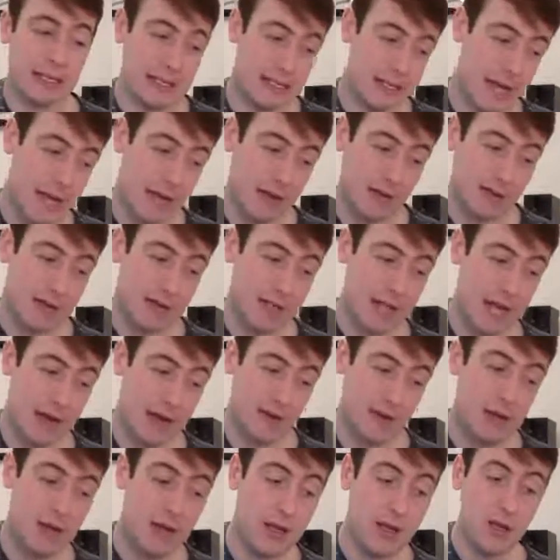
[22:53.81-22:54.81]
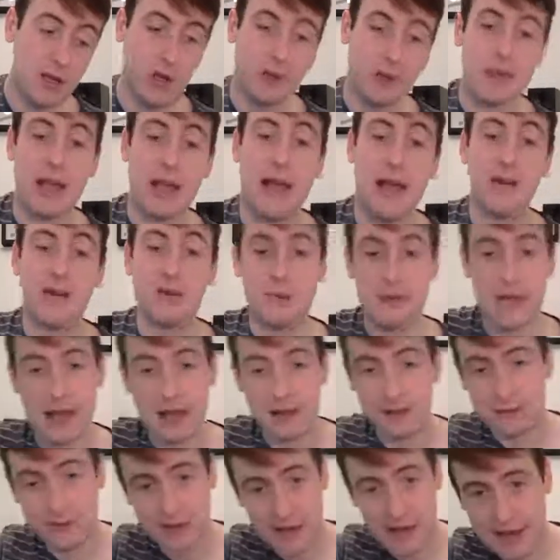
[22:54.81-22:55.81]
Down, down, up, down,
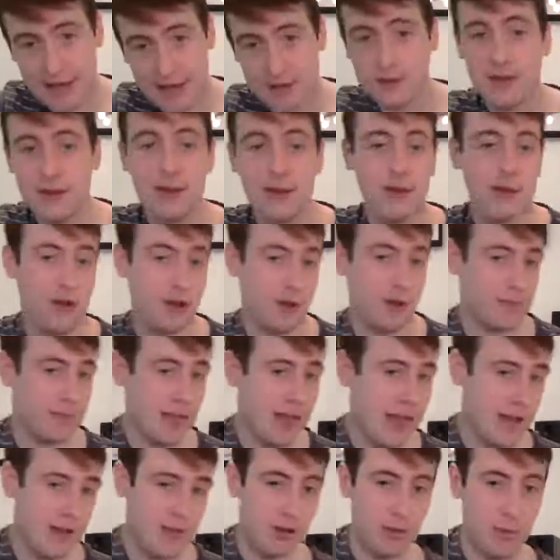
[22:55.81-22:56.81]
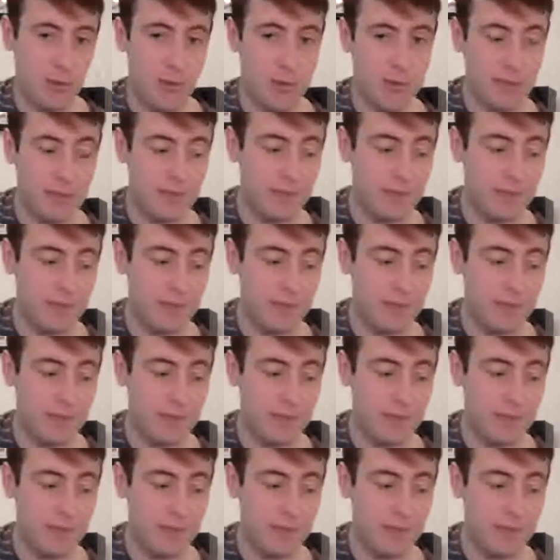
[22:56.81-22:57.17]
down, down, up, down, up.